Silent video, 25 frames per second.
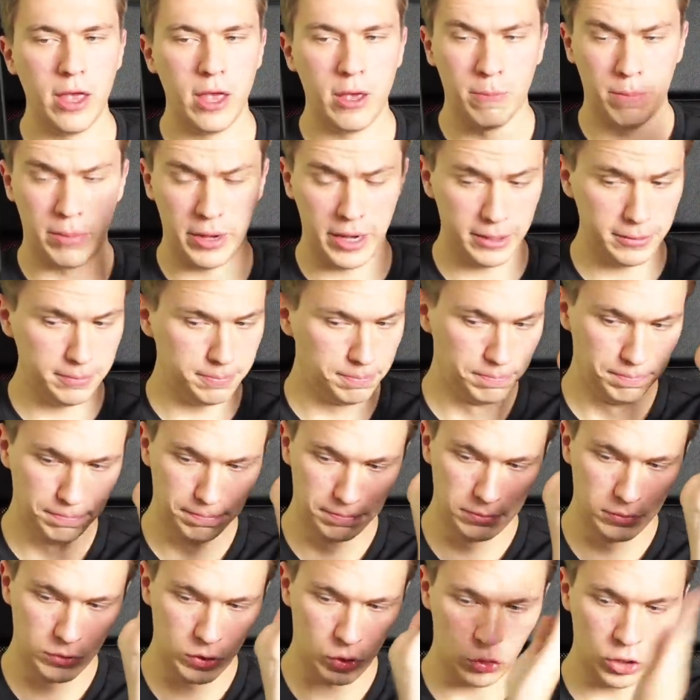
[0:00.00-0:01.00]
but
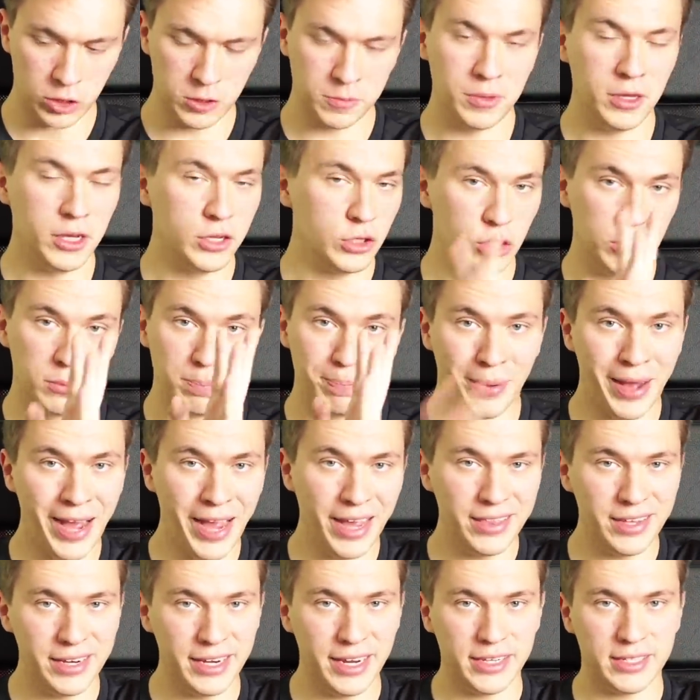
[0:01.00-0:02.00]
trust me, you can just buy
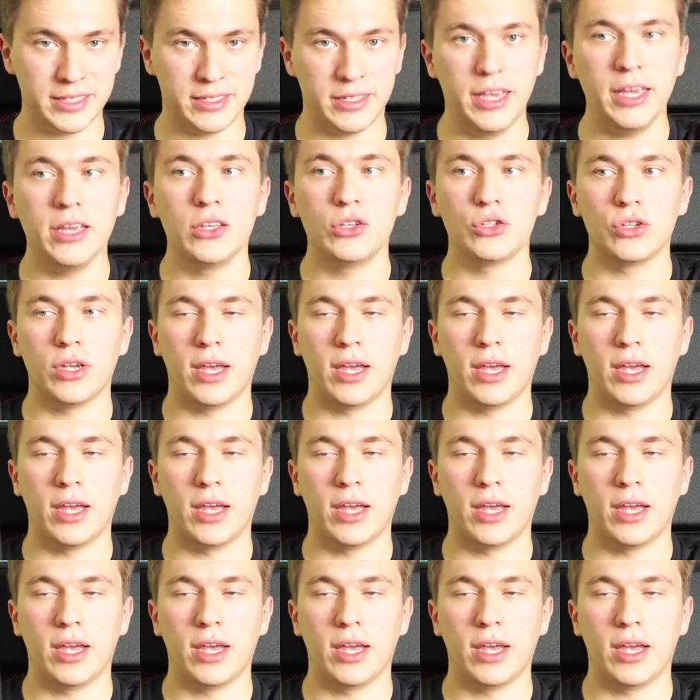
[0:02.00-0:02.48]
the next stage